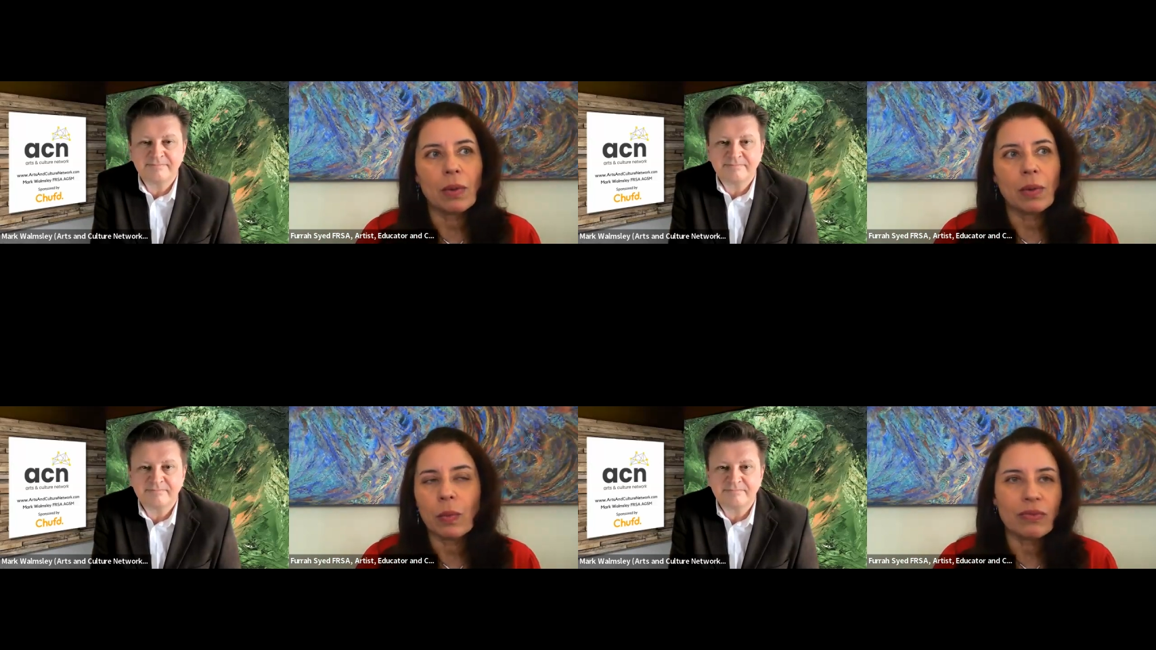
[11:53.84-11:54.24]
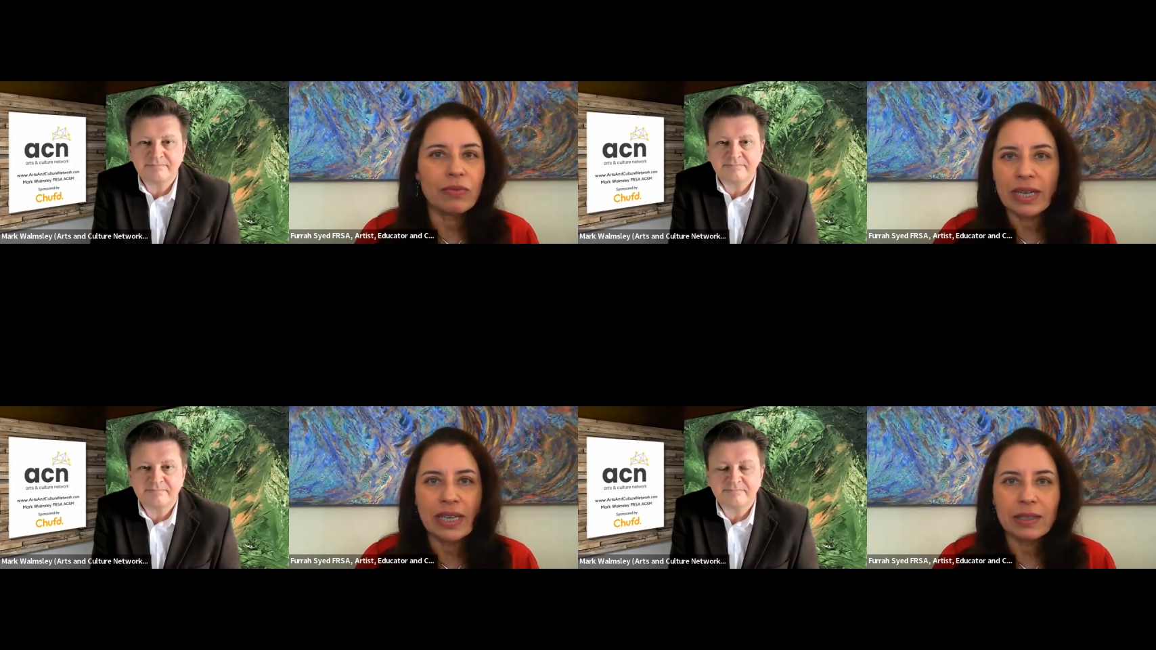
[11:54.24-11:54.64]

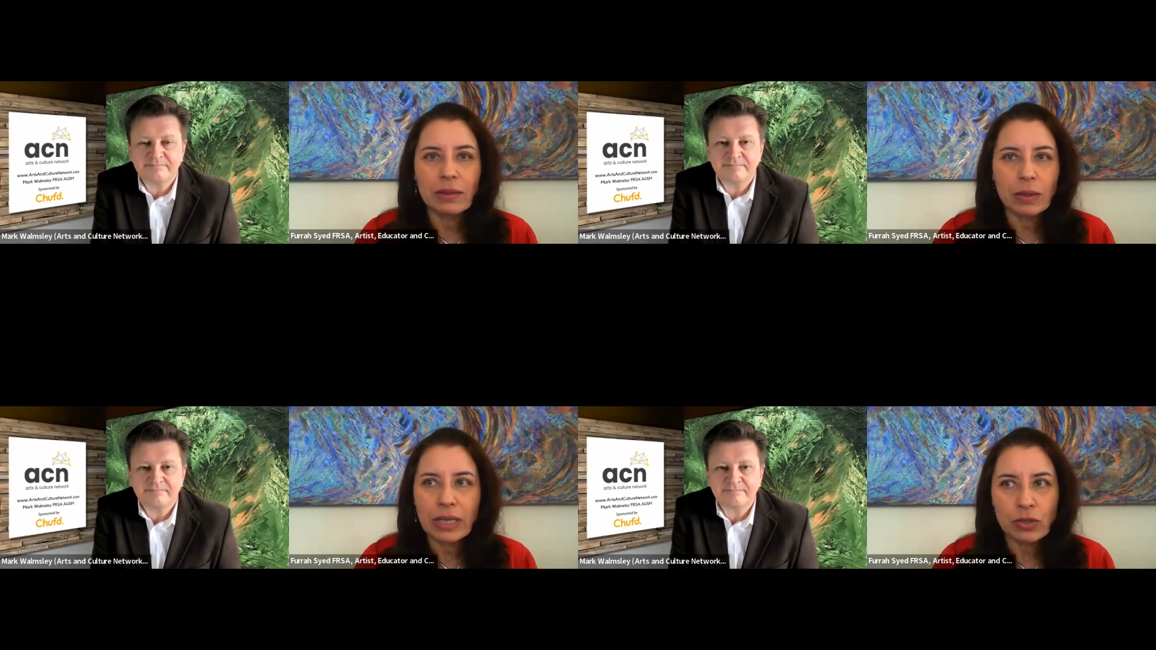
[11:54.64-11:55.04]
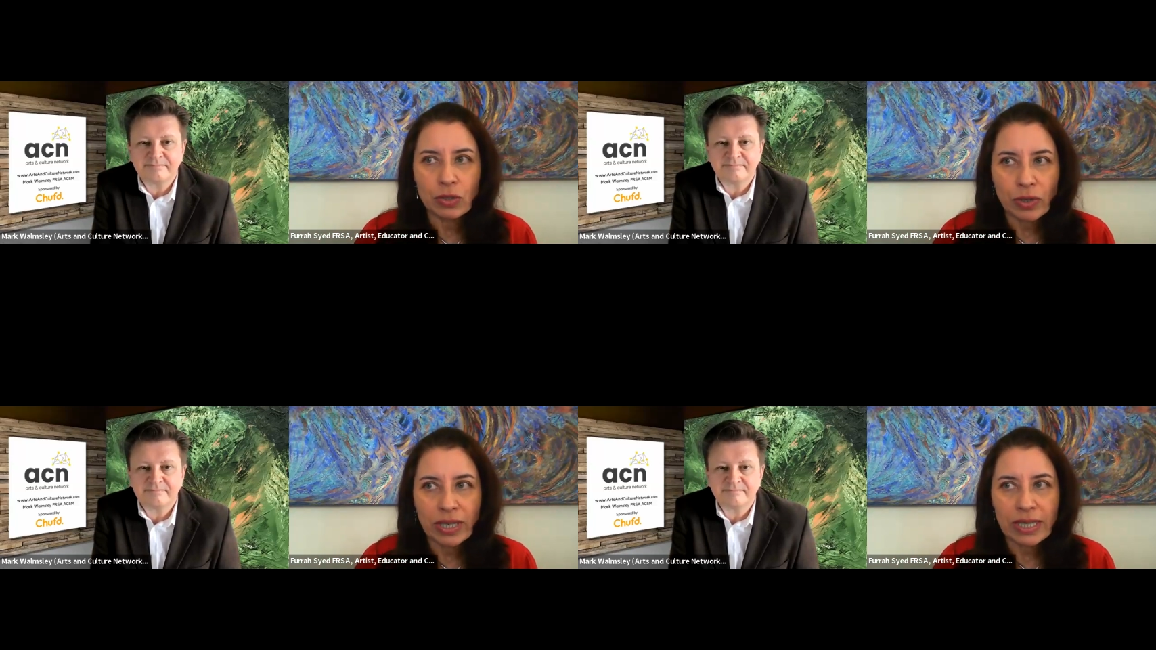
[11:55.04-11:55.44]
Speaker 1: really
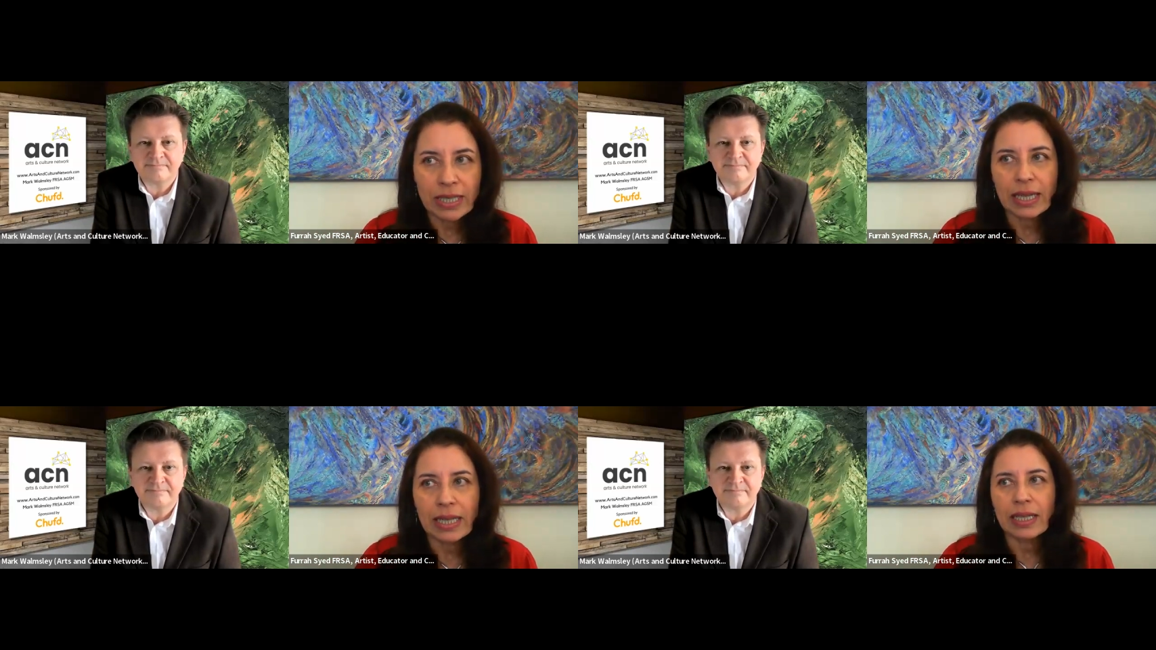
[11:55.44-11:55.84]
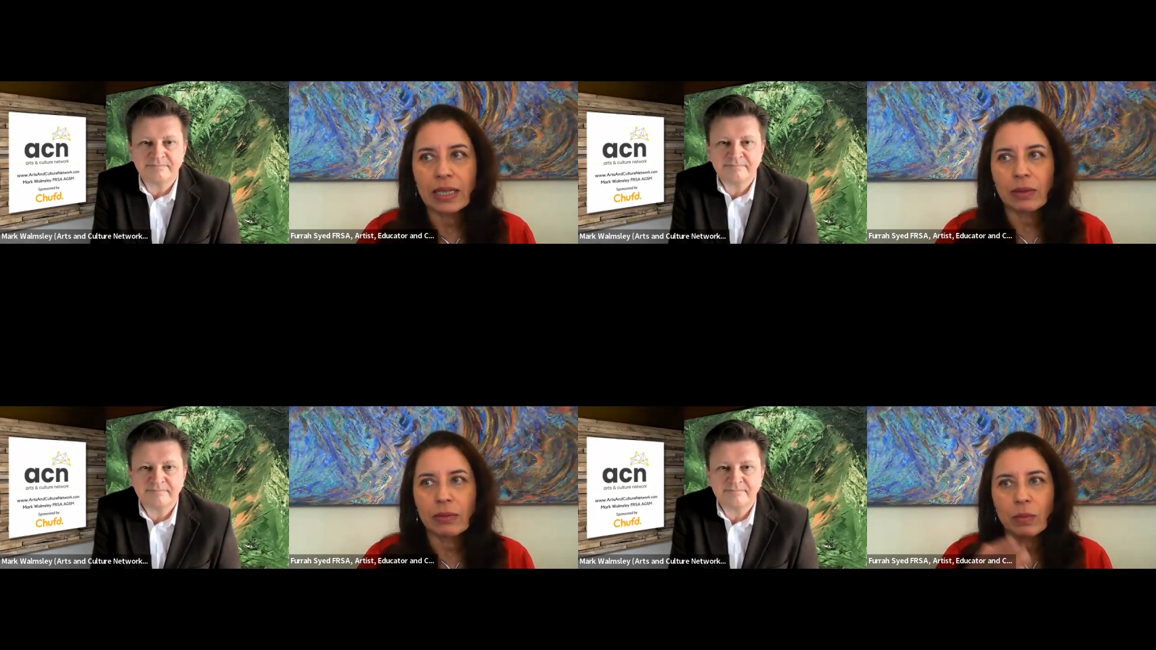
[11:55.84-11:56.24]
enjoyed it, and
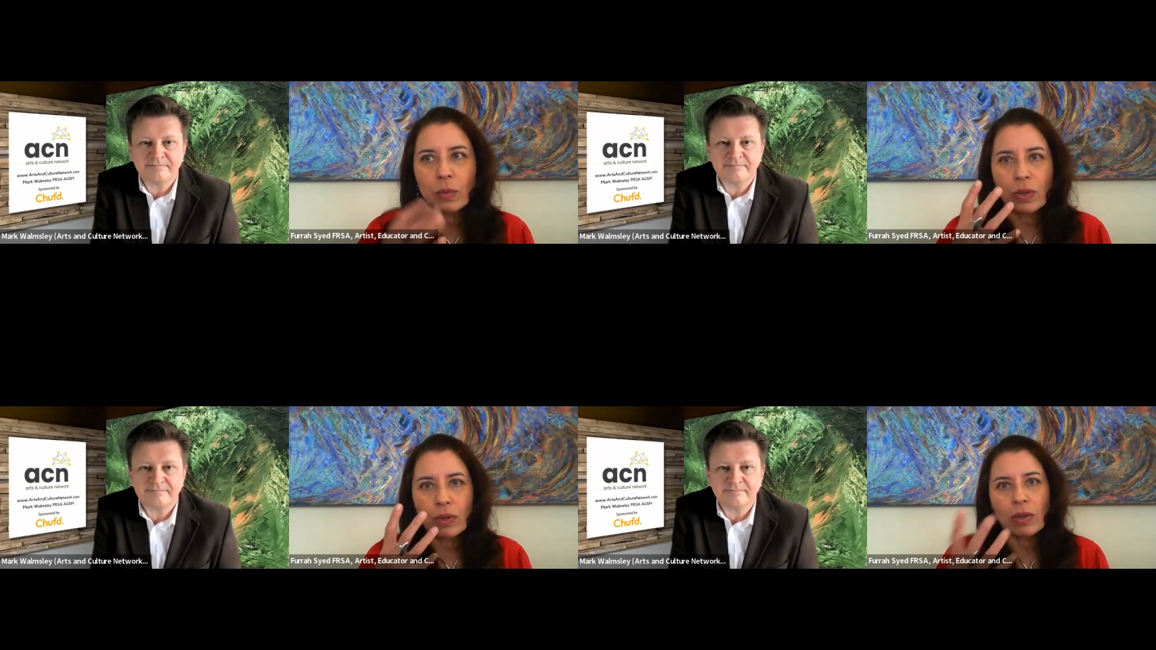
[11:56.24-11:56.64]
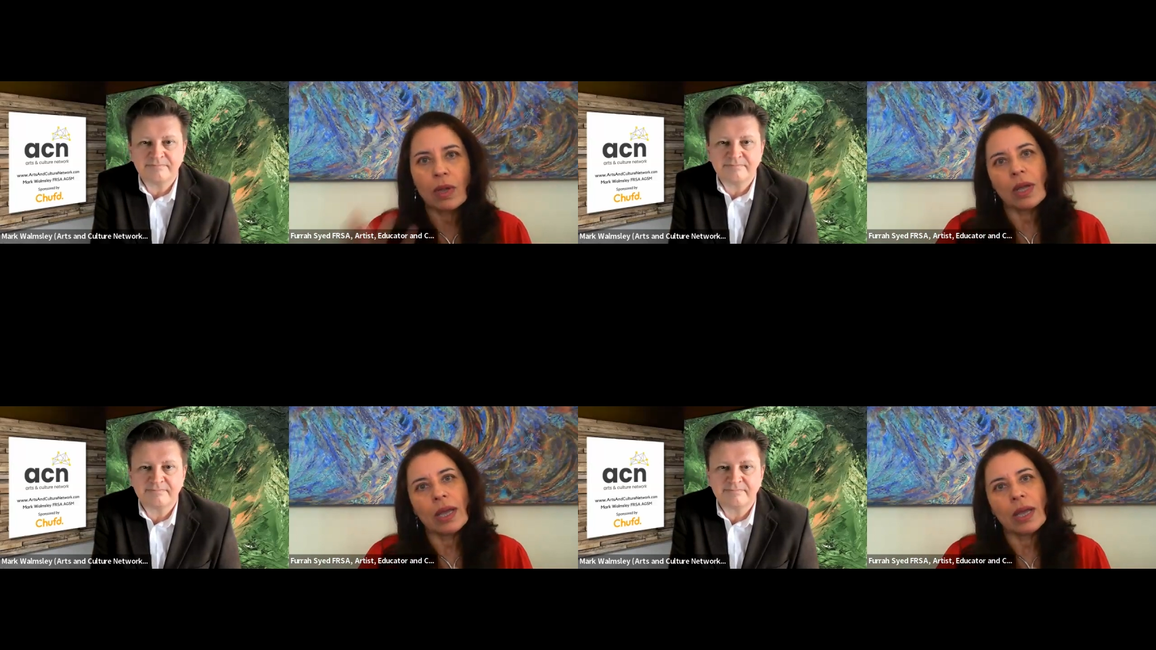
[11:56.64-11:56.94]
they were